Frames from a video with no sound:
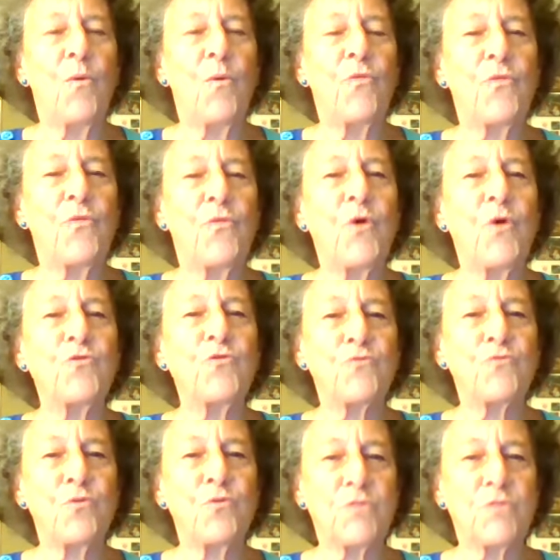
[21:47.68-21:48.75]
Those
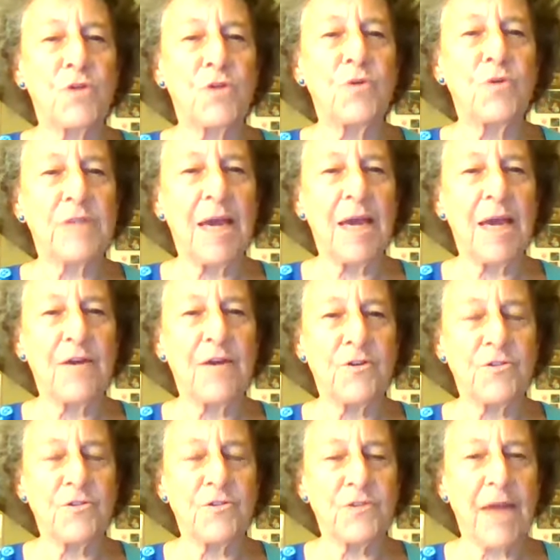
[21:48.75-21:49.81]
roots, those anchors
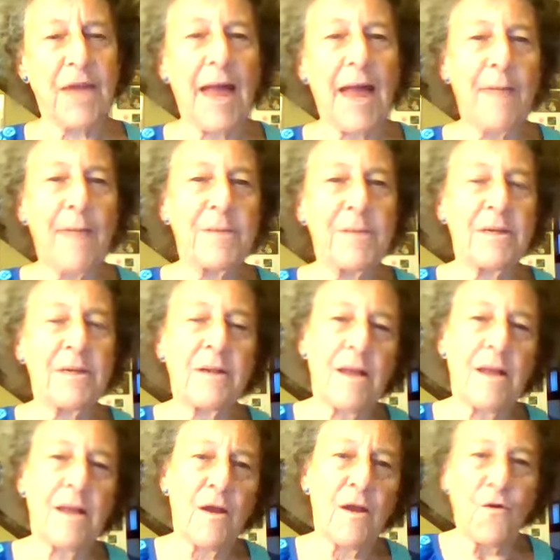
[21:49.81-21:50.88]
happen
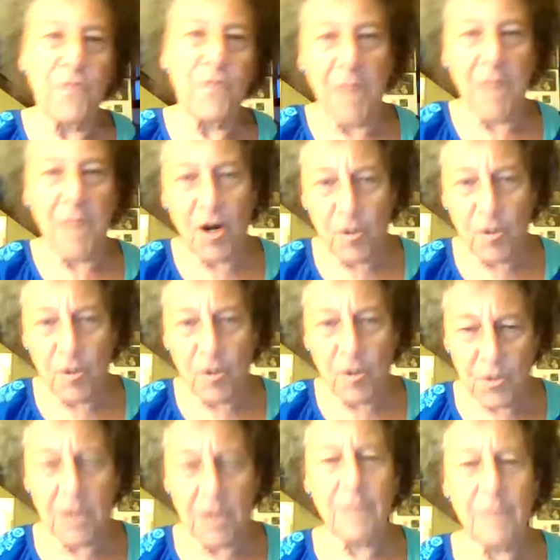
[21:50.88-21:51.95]
from our
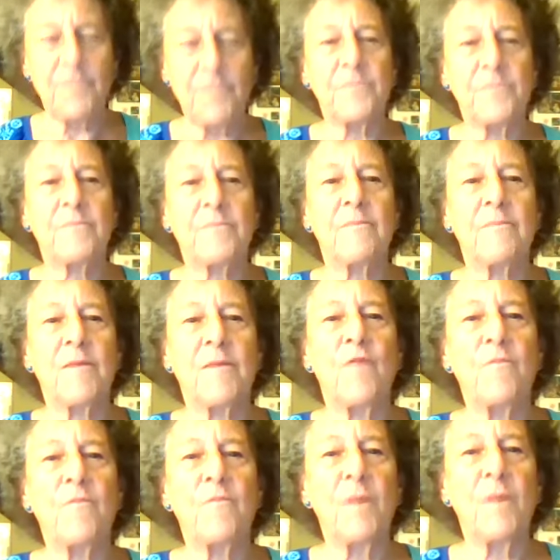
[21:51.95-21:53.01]
community,
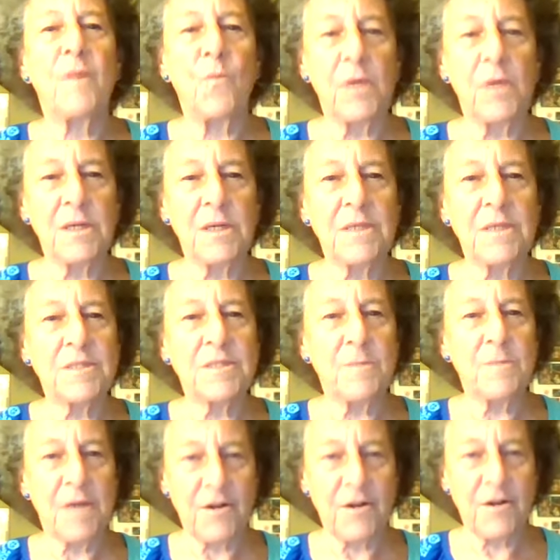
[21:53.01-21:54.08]
from our willingness to be
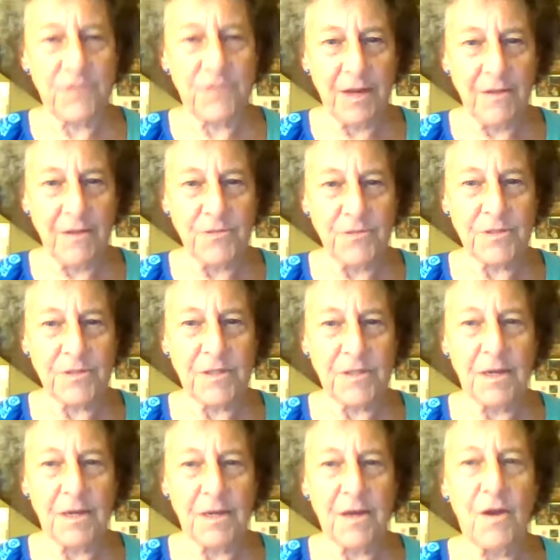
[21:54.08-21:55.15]
ourselves,
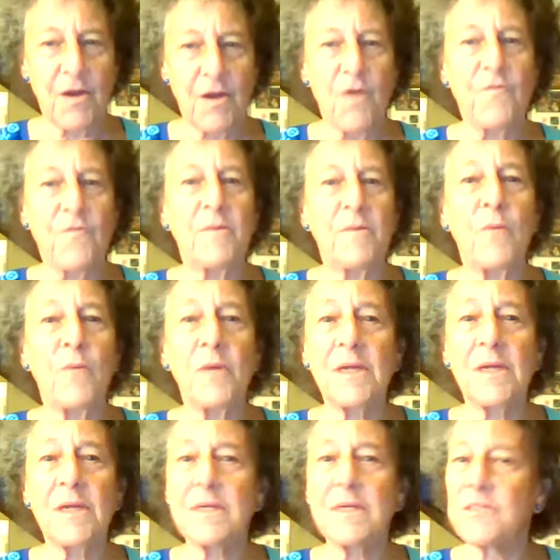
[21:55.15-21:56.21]
from our
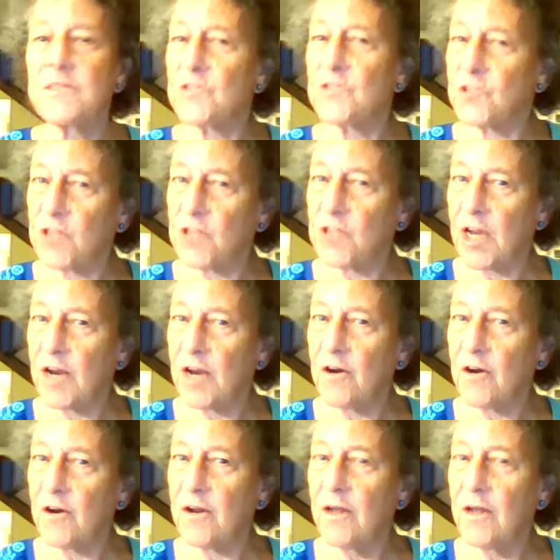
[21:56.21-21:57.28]
willingness to
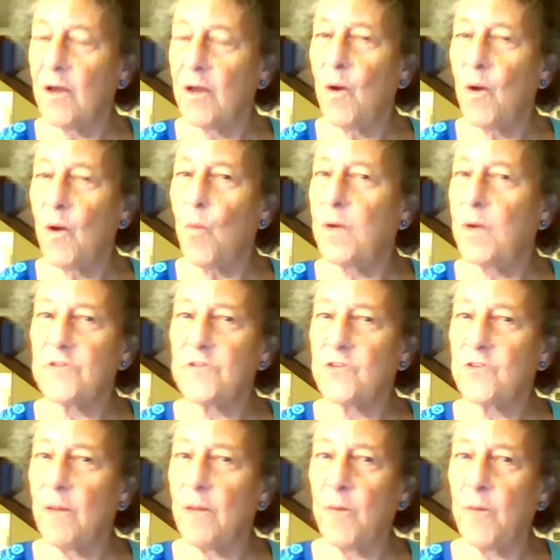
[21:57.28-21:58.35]
share what is
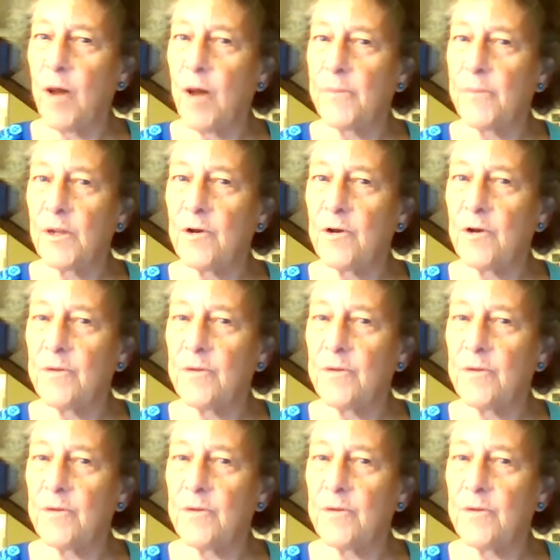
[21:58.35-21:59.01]
not popular,